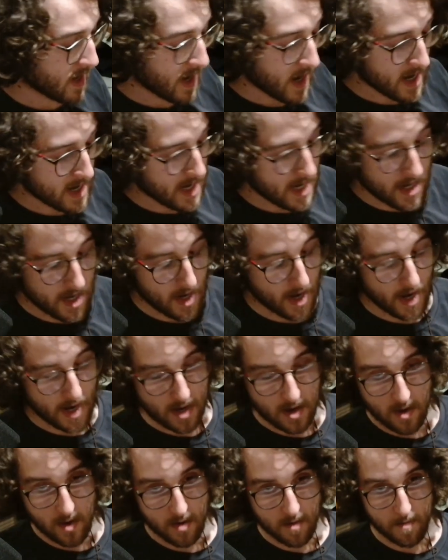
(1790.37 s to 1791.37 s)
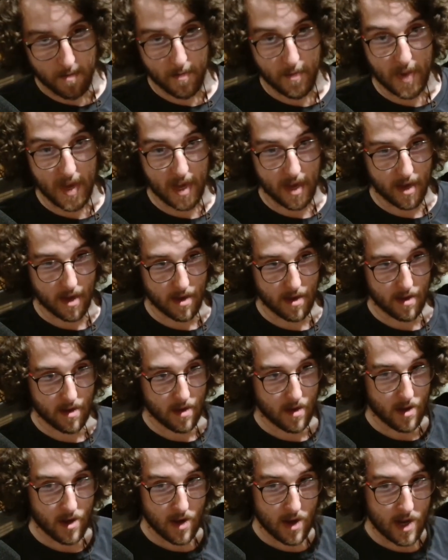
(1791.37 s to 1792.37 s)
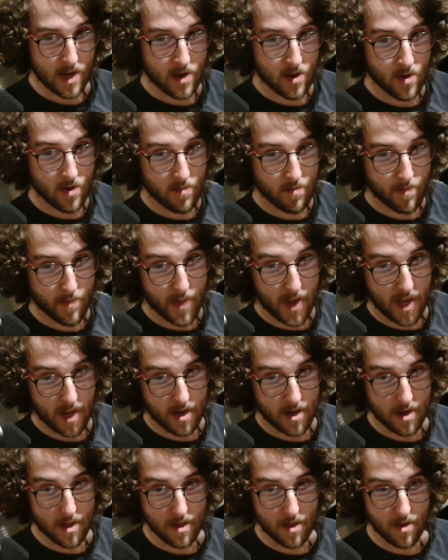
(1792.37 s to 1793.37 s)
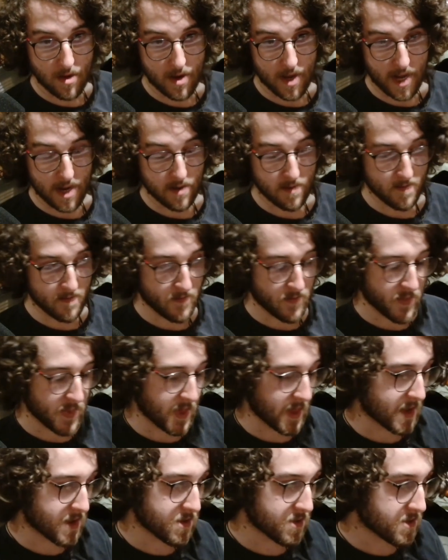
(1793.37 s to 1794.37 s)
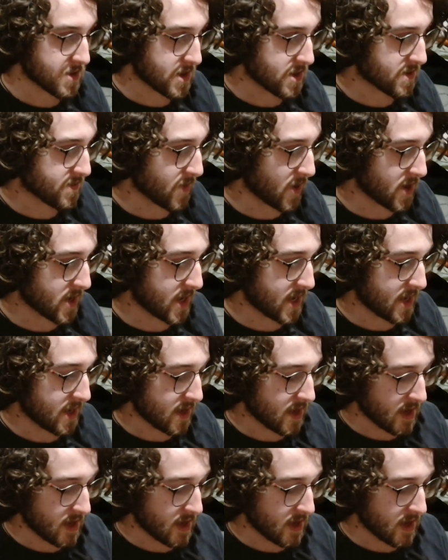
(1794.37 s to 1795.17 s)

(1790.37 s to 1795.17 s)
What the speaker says: And I couldn't bear to look at him, like to see his body.